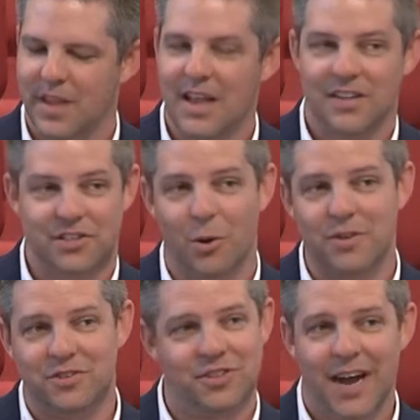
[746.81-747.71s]
So
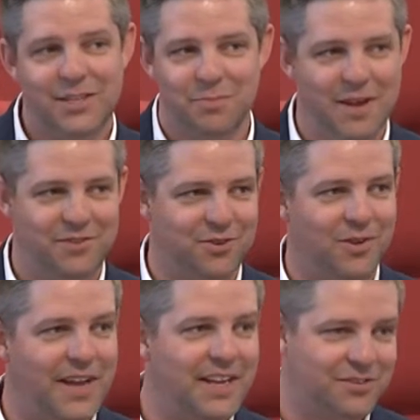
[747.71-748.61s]
as
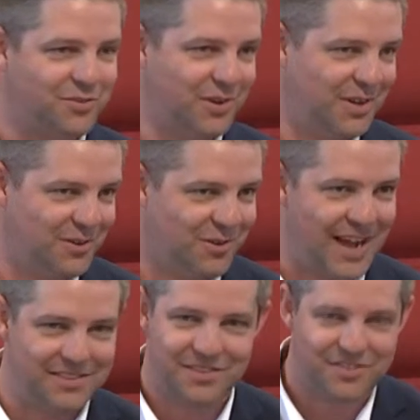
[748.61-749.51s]
judgmental and as critical
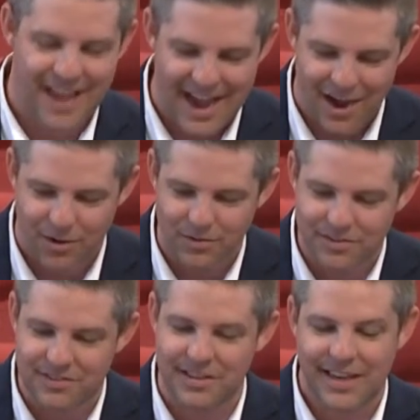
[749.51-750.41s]
as it
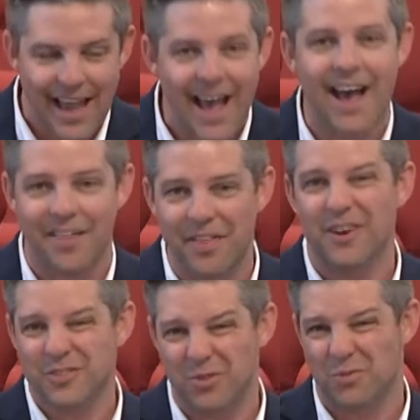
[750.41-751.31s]
sounds, yeah,
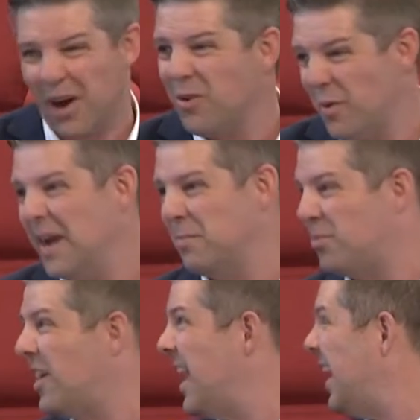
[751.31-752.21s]
there's a wrong way to
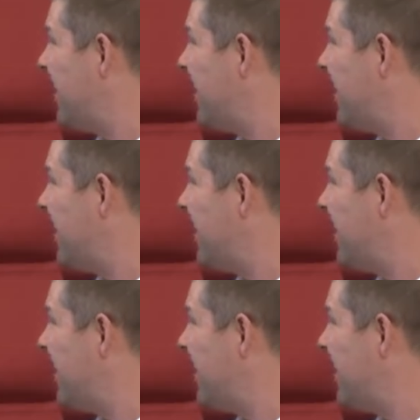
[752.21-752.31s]
pray.